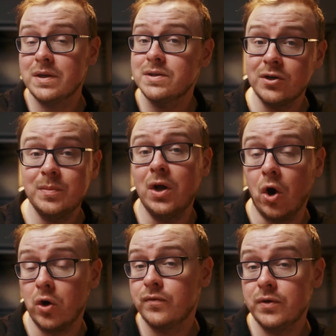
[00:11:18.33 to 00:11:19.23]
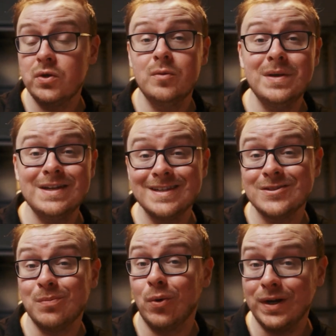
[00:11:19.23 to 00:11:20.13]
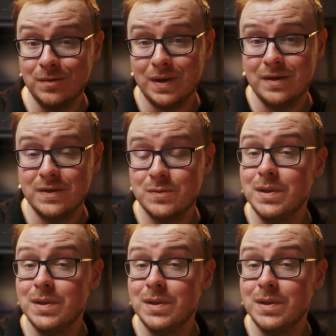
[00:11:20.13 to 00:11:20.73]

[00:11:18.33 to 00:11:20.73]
it's going to be hard for you to be disappointed by these,